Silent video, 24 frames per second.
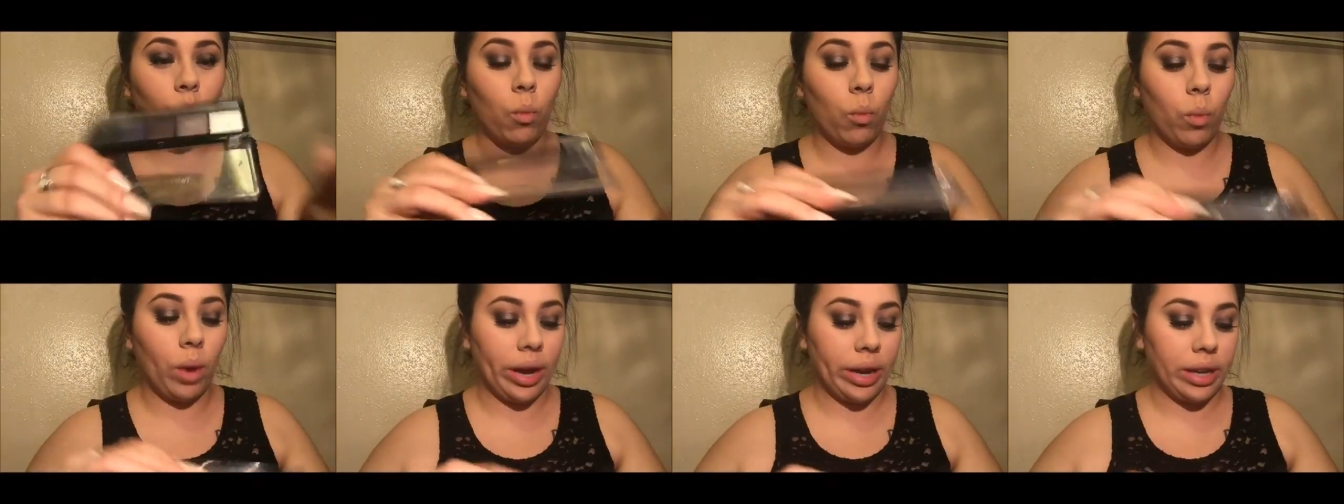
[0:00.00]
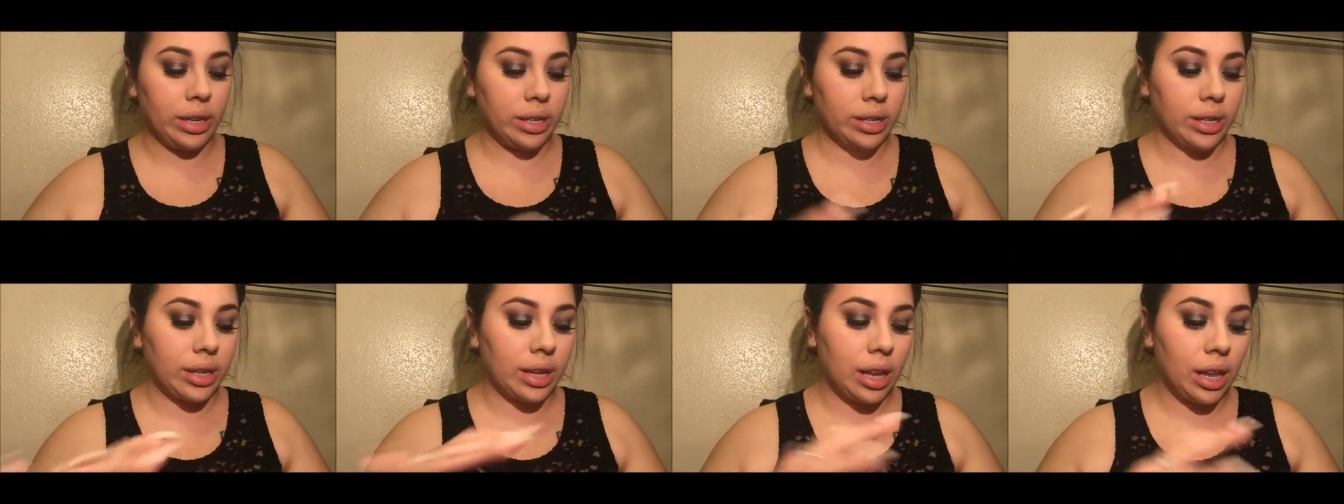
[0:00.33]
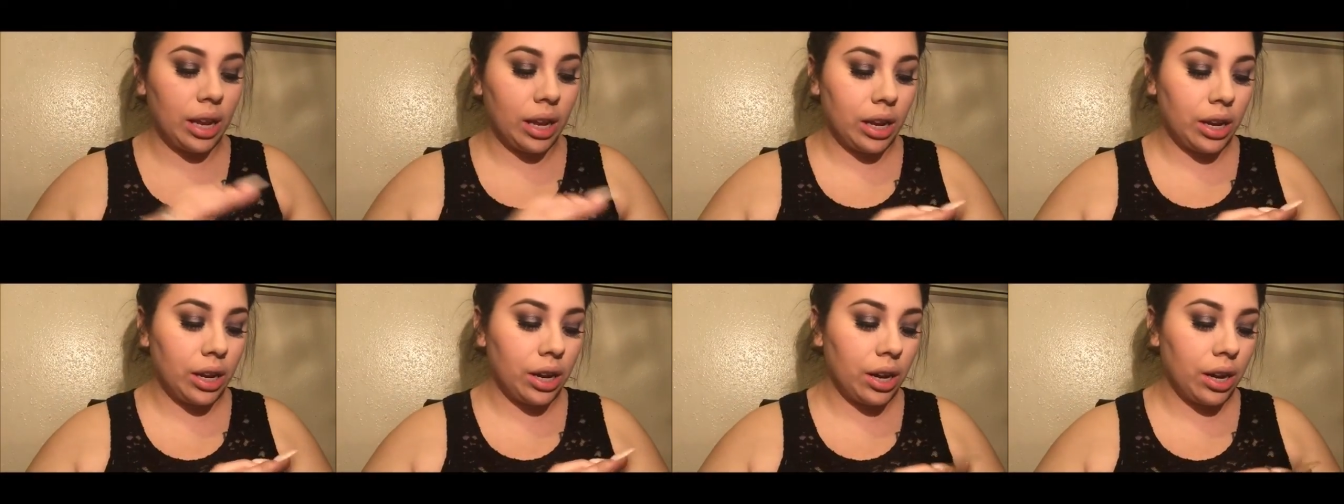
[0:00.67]
white
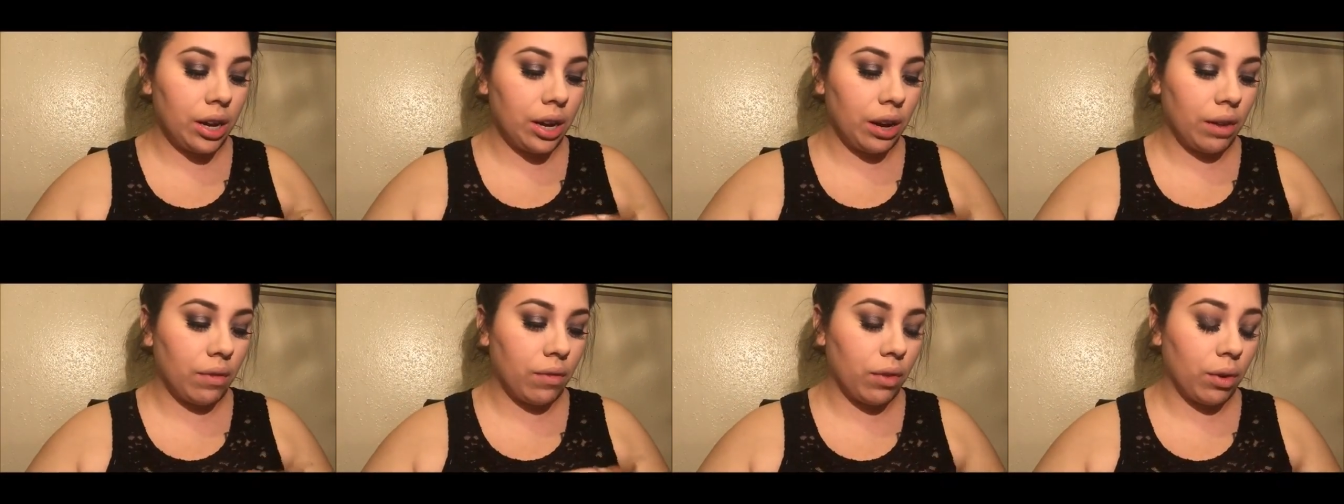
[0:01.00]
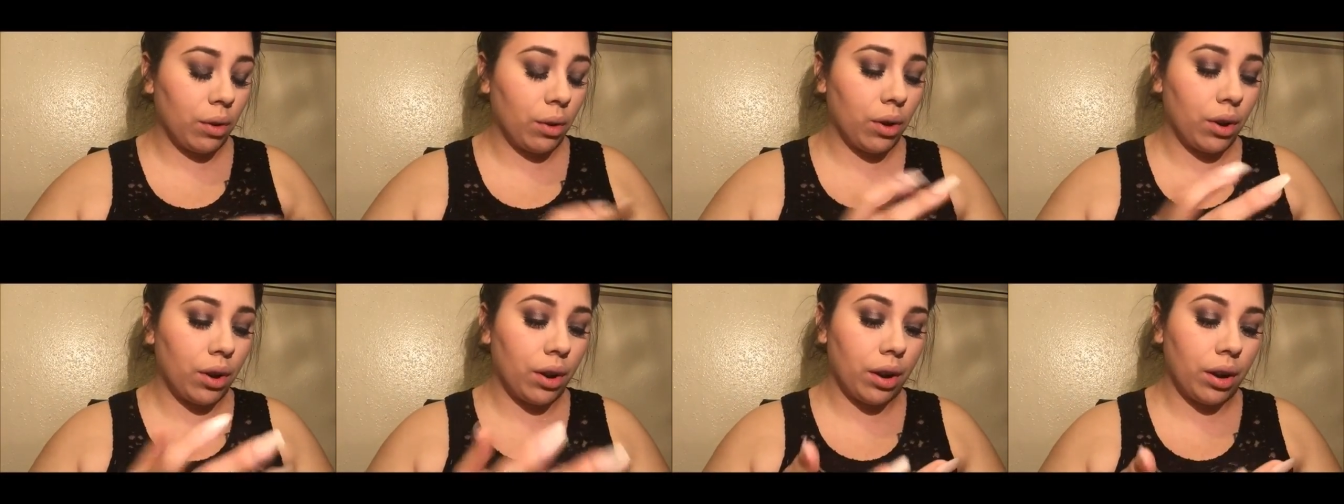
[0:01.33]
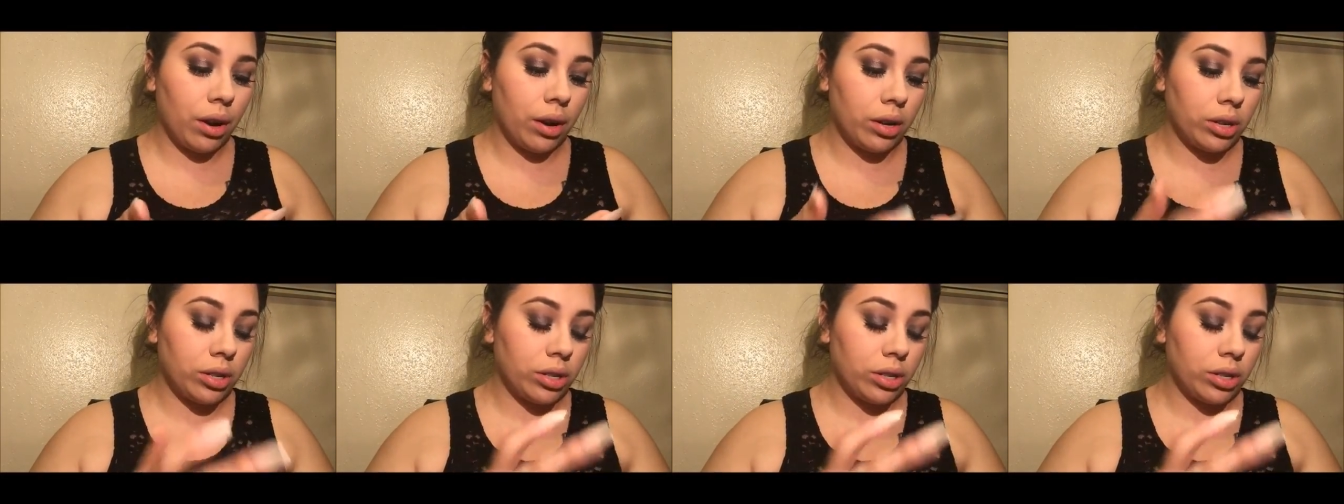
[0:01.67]
color. If you're